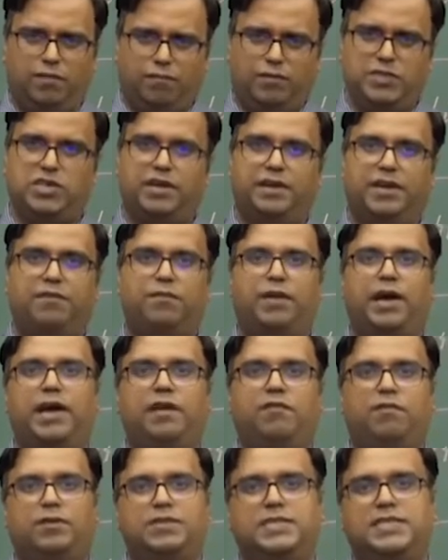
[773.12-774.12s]
which are
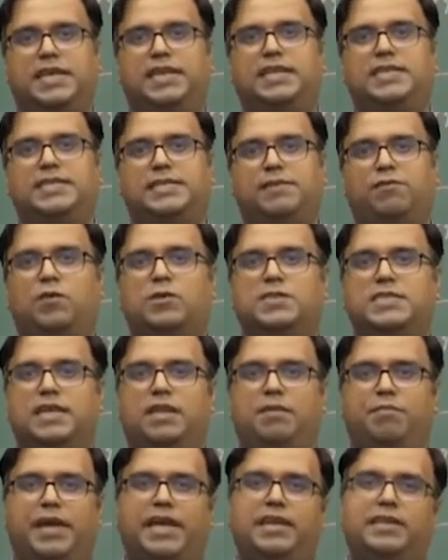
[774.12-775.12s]
required for CD4
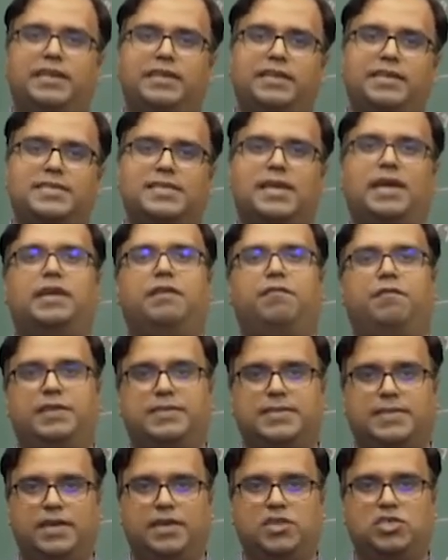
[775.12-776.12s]
cell maintenance and
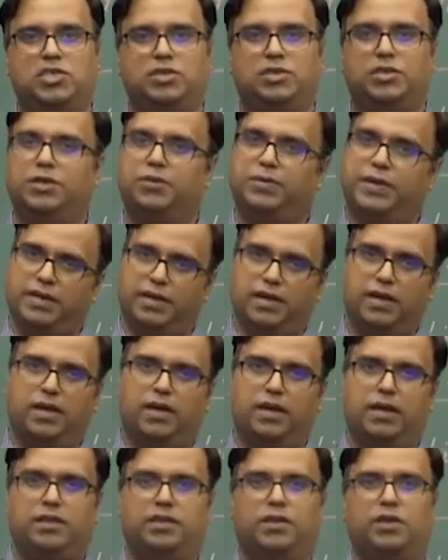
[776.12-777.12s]
differentiation during
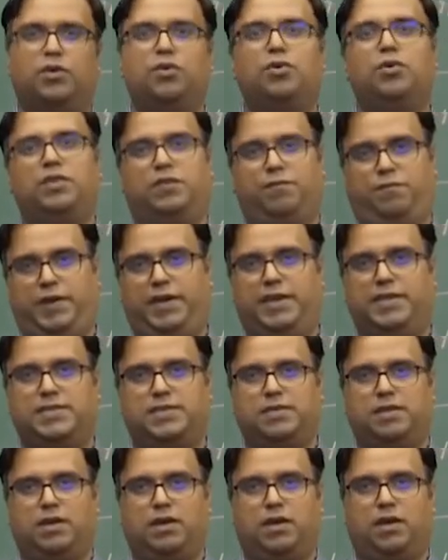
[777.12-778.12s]
the growth
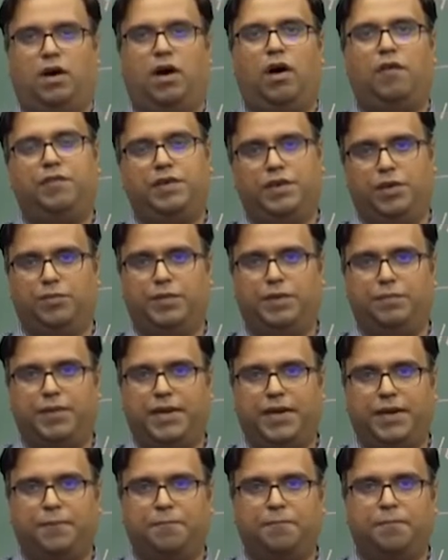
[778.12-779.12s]
phase of a human
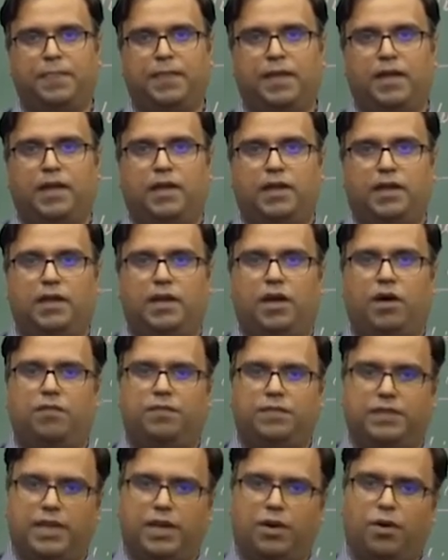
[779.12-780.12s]
being.
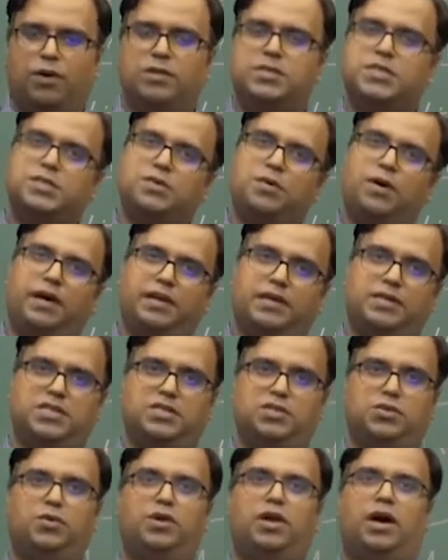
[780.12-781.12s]
Now, they also are a
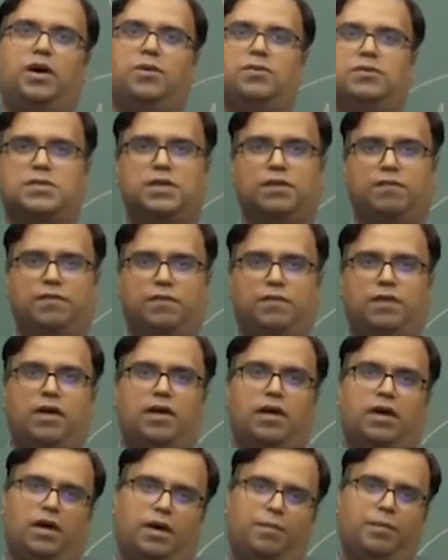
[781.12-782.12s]
storehouse of
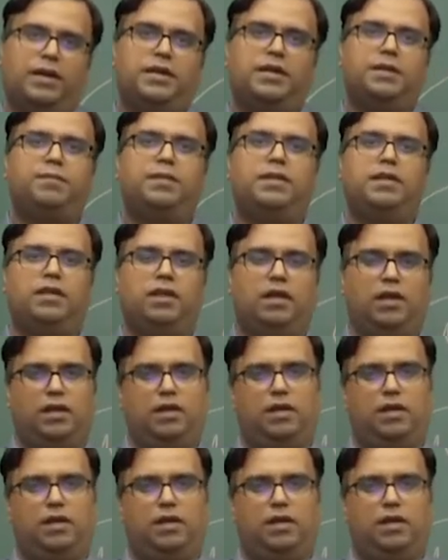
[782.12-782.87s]
multiple